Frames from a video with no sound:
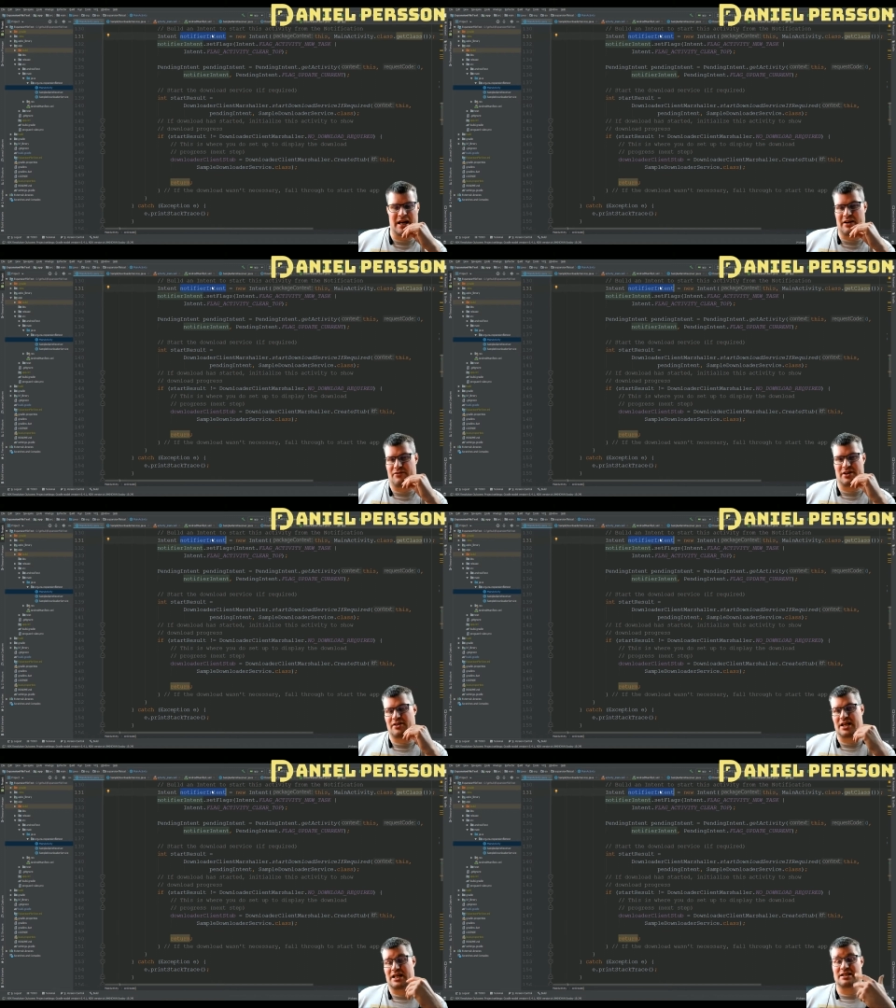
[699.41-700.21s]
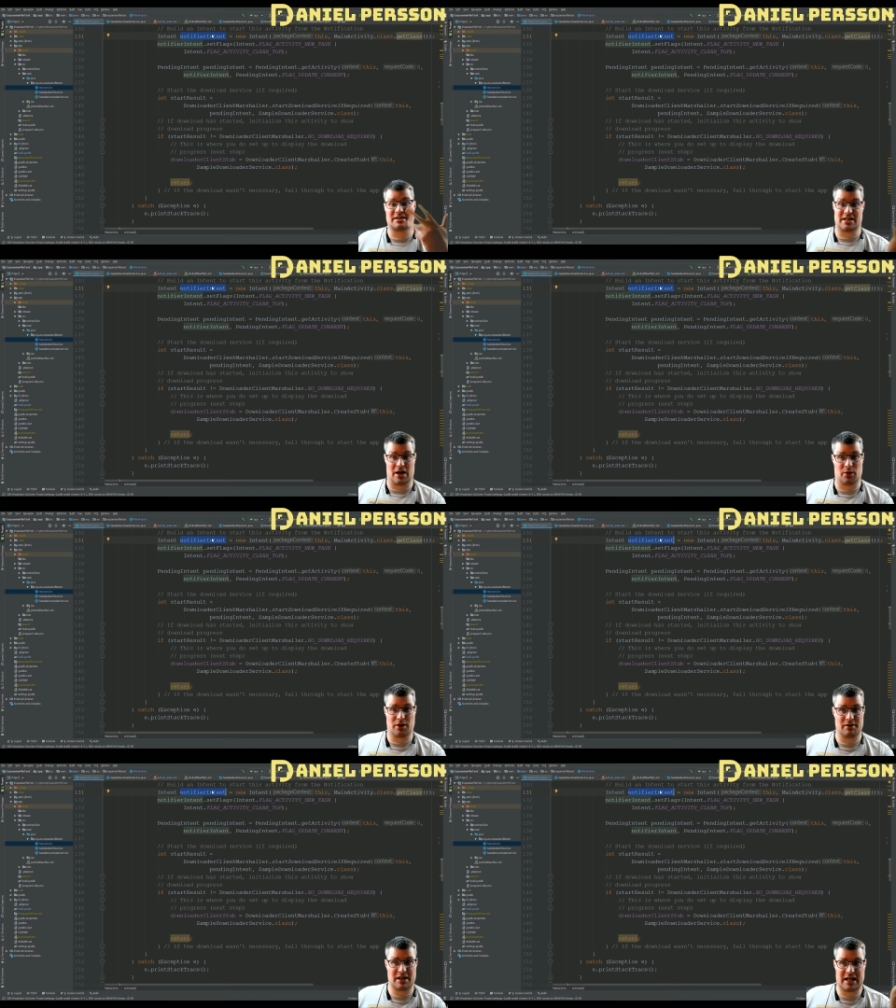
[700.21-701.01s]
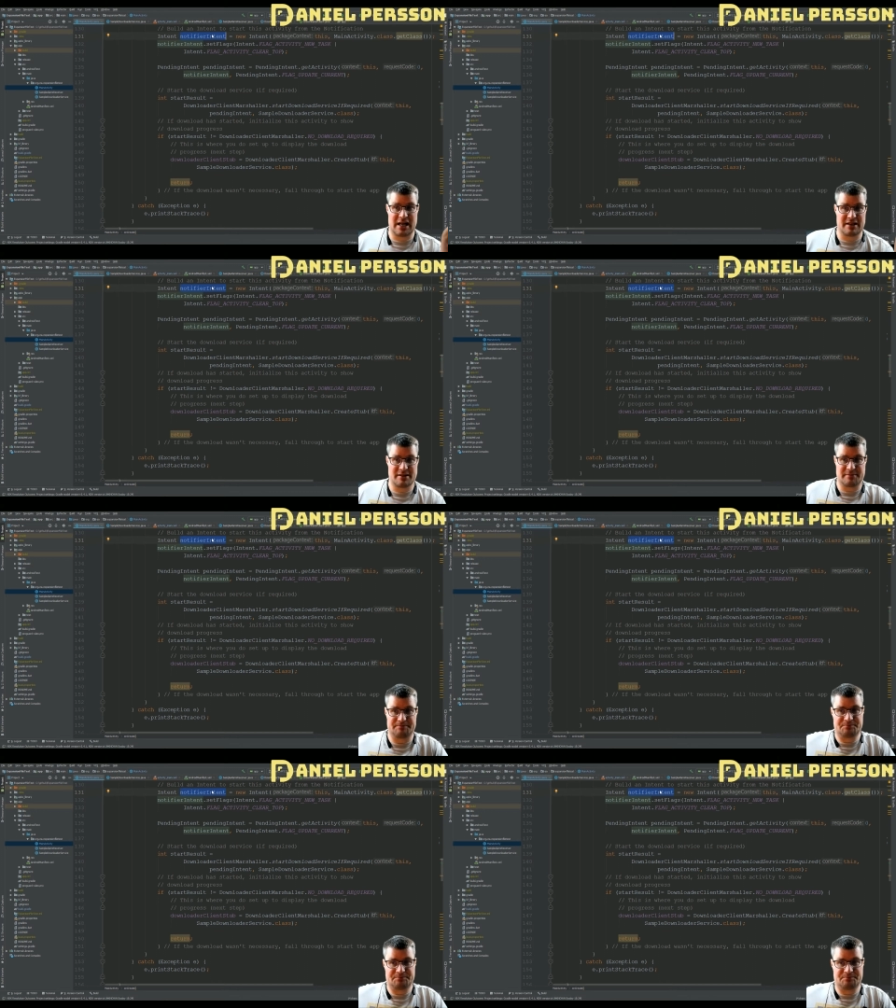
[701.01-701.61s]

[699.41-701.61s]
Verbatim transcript: everything is downloaded, I guess.